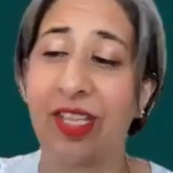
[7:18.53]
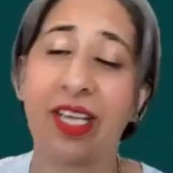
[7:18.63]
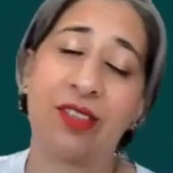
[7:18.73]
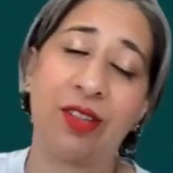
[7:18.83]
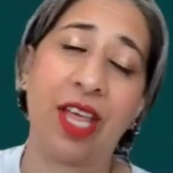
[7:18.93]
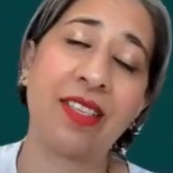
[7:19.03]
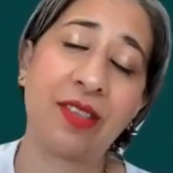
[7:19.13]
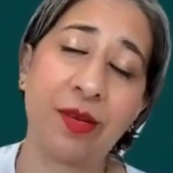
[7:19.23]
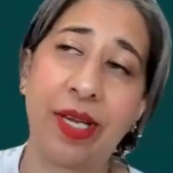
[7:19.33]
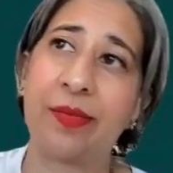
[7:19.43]
that's
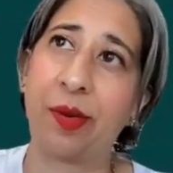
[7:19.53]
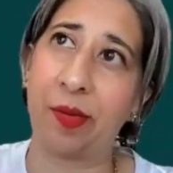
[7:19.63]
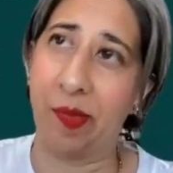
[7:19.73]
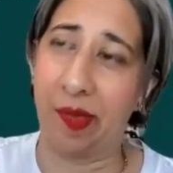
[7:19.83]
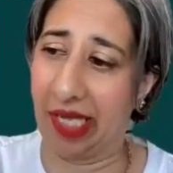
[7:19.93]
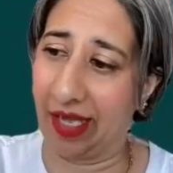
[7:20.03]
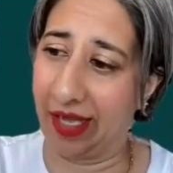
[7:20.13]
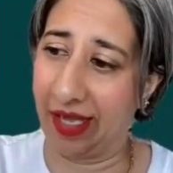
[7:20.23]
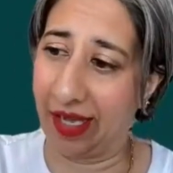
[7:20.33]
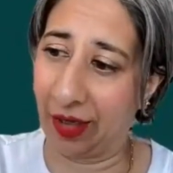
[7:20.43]
quite
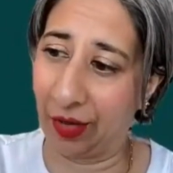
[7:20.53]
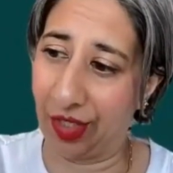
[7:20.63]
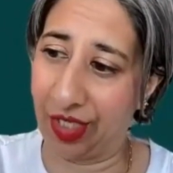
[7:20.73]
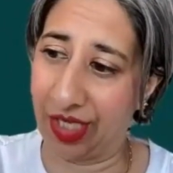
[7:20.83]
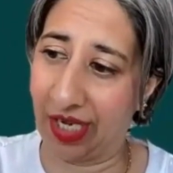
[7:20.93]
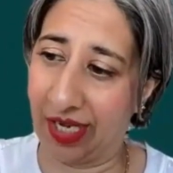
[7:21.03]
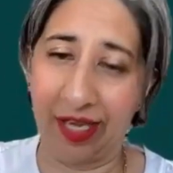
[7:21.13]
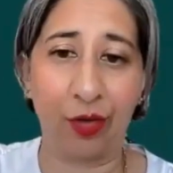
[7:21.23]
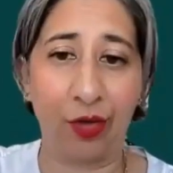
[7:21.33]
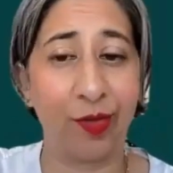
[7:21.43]
probably a good
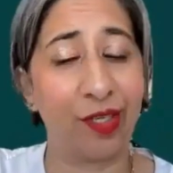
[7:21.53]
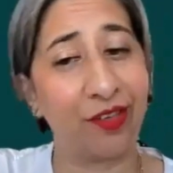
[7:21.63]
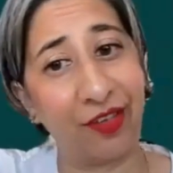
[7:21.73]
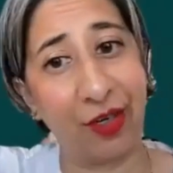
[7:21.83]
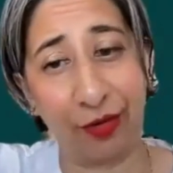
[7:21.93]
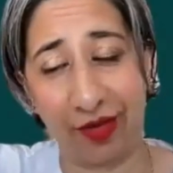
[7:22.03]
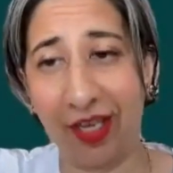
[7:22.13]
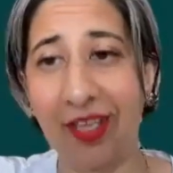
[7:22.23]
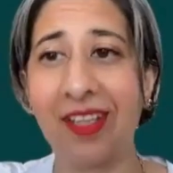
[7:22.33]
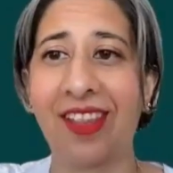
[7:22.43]
endorsement of
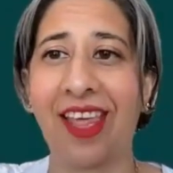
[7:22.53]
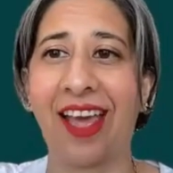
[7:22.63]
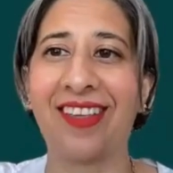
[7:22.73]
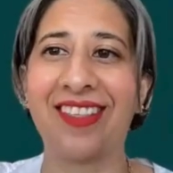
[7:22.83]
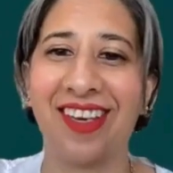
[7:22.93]
Anova, that